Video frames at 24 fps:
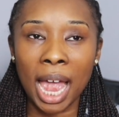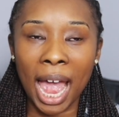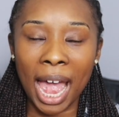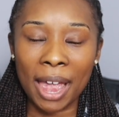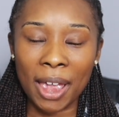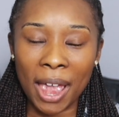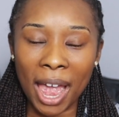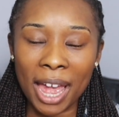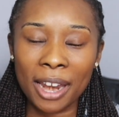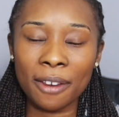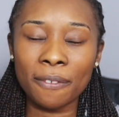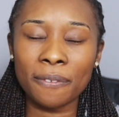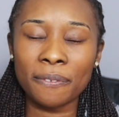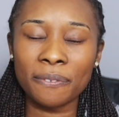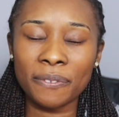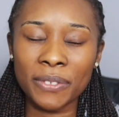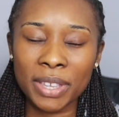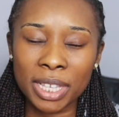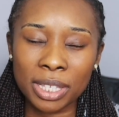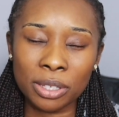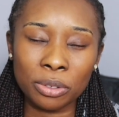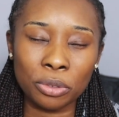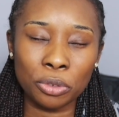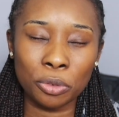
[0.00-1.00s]
I had a
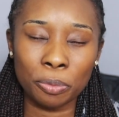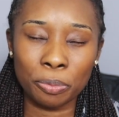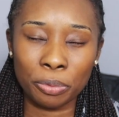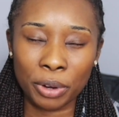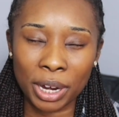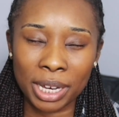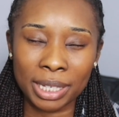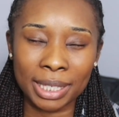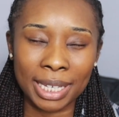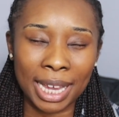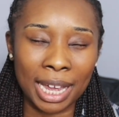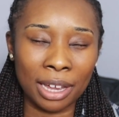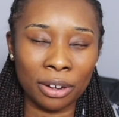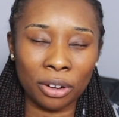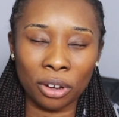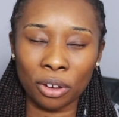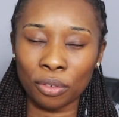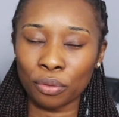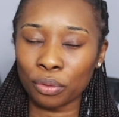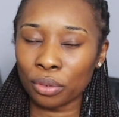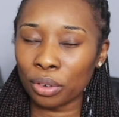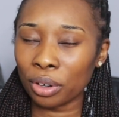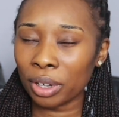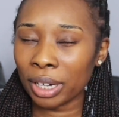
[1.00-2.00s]
physical breakdown
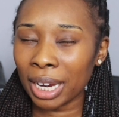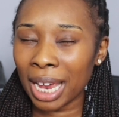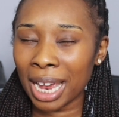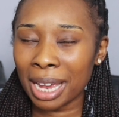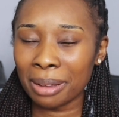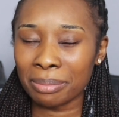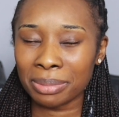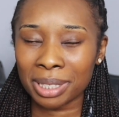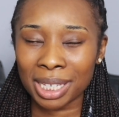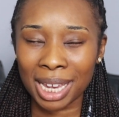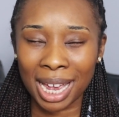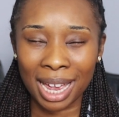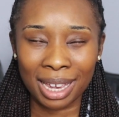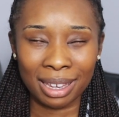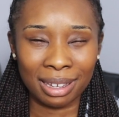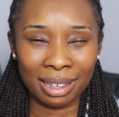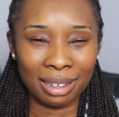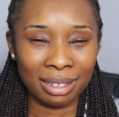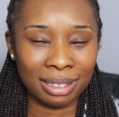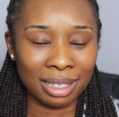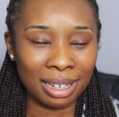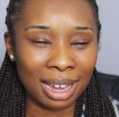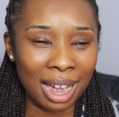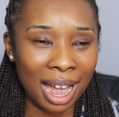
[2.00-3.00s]
of, God, I'm
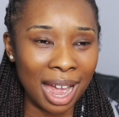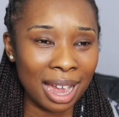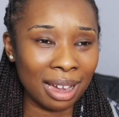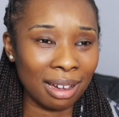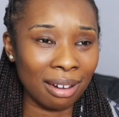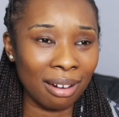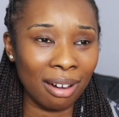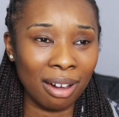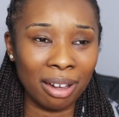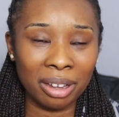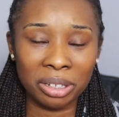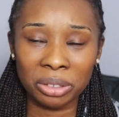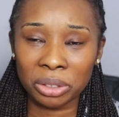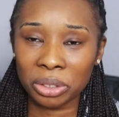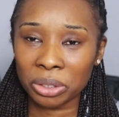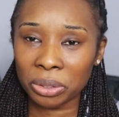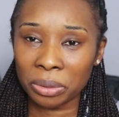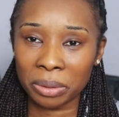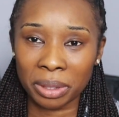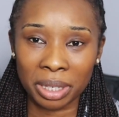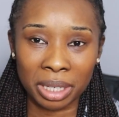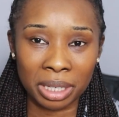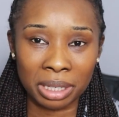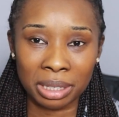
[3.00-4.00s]
tired, I can't
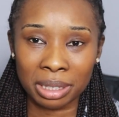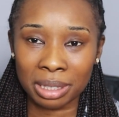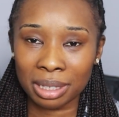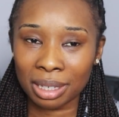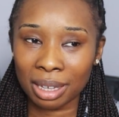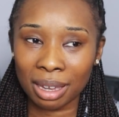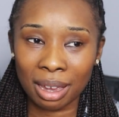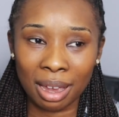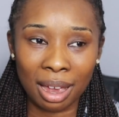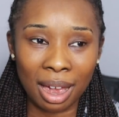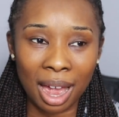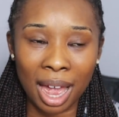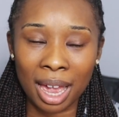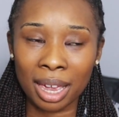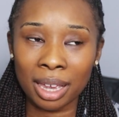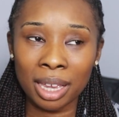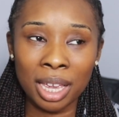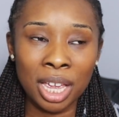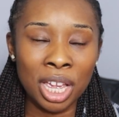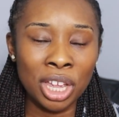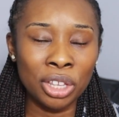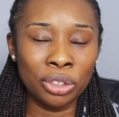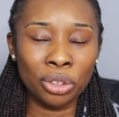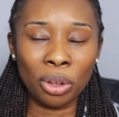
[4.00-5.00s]
do this. I
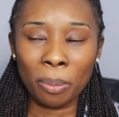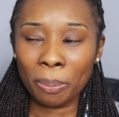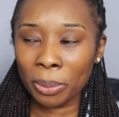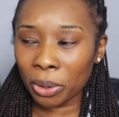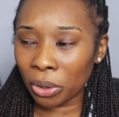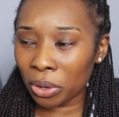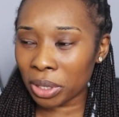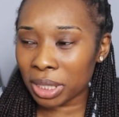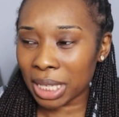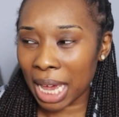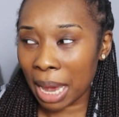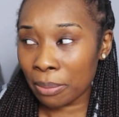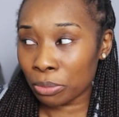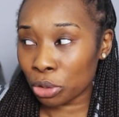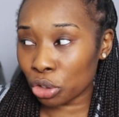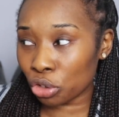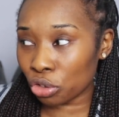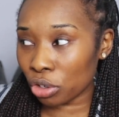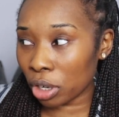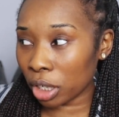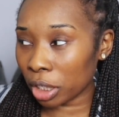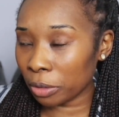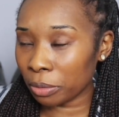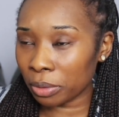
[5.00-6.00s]
not because I'm
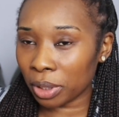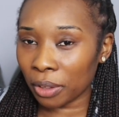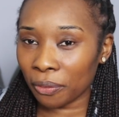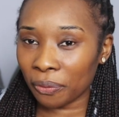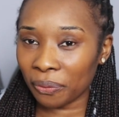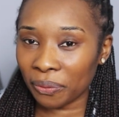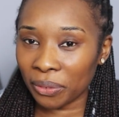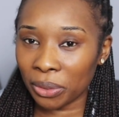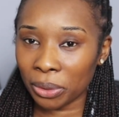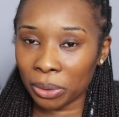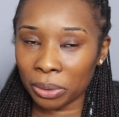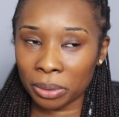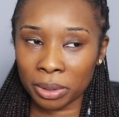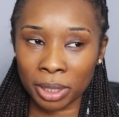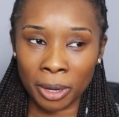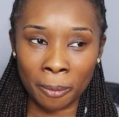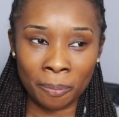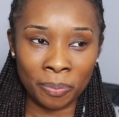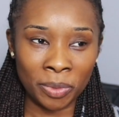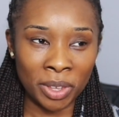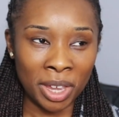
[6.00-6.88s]
struggling with the food,